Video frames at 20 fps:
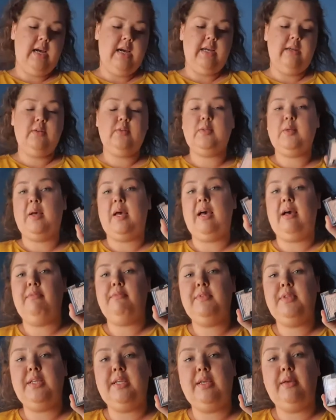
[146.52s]
I also
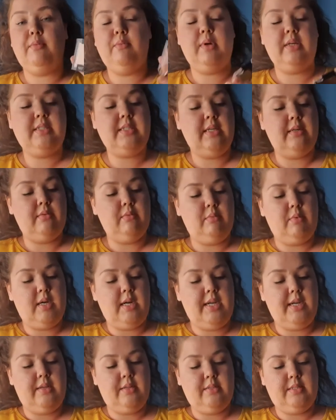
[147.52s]
have the Wet n
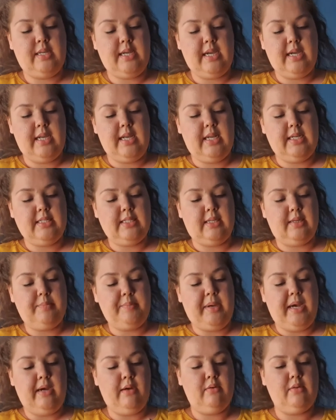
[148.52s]
Wild highlighting
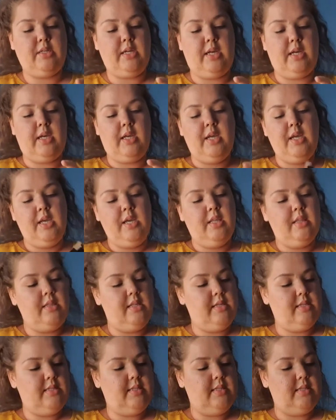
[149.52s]
powder.
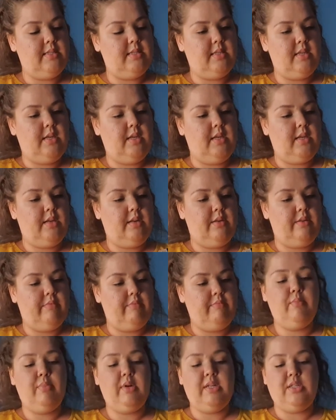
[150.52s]
This is in
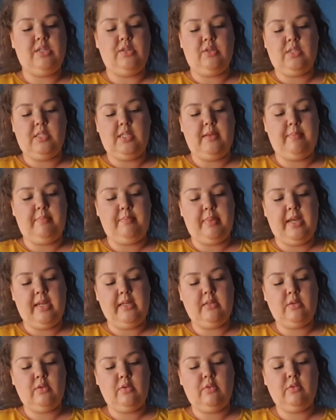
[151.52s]
Precious
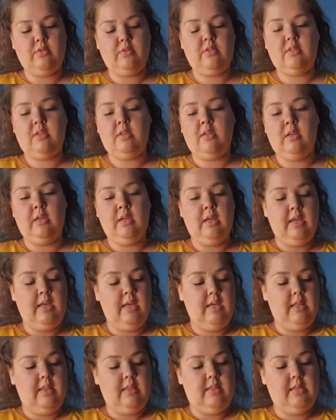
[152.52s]
Petals.
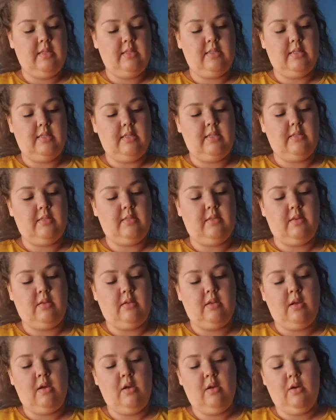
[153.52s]
This is
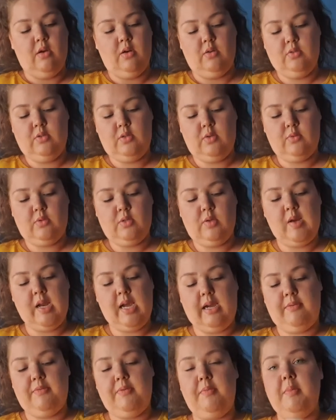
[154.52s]
also too
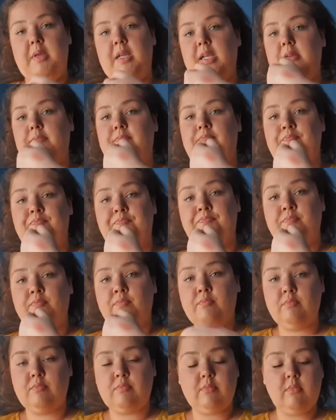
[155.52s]
dark for me.
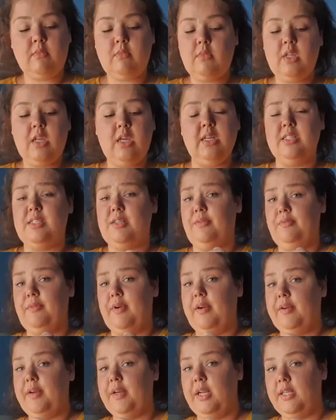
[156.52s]
It's a
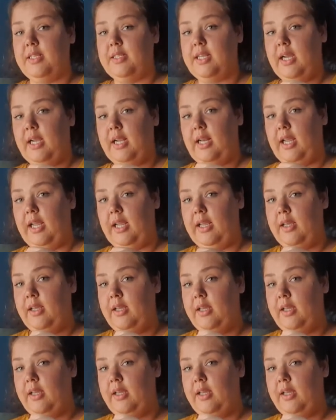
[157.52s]
very nice highlight.